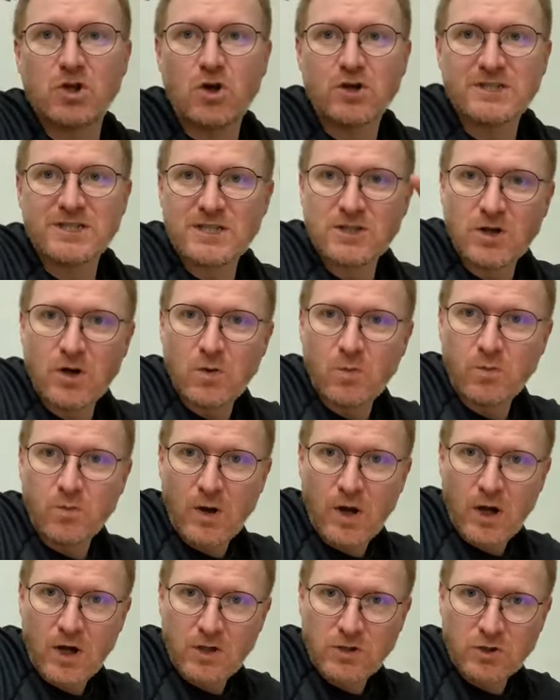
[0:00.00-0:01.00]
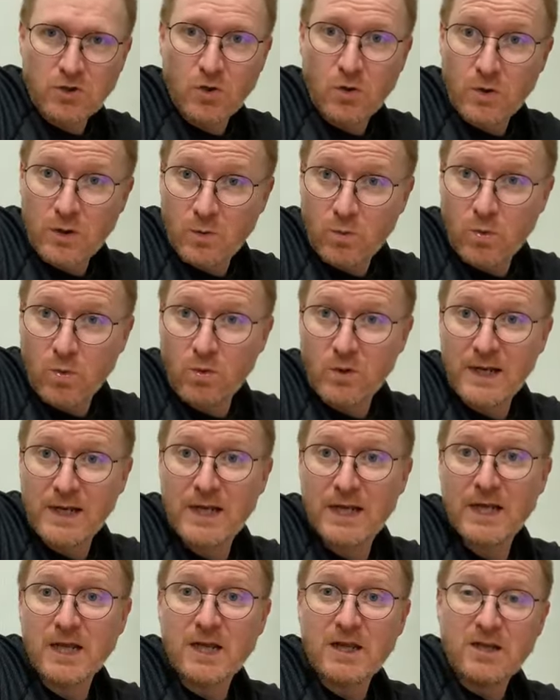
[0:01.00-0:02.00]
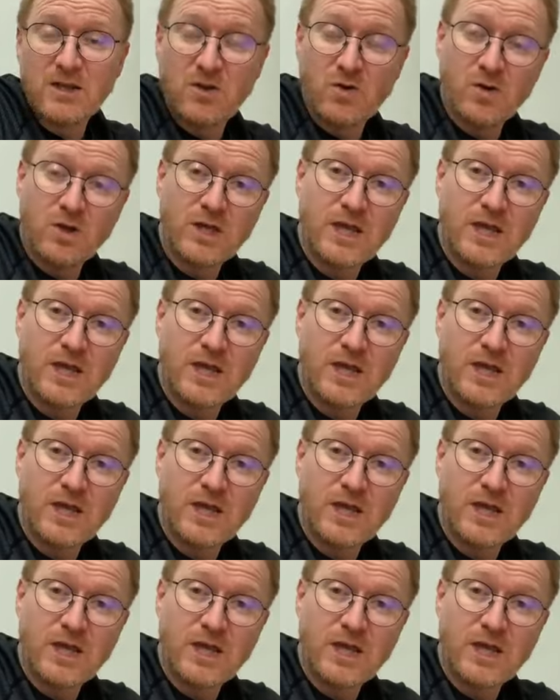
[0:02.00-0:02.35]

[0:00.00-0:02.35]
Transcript: So as long as it's not a door with a wall in it,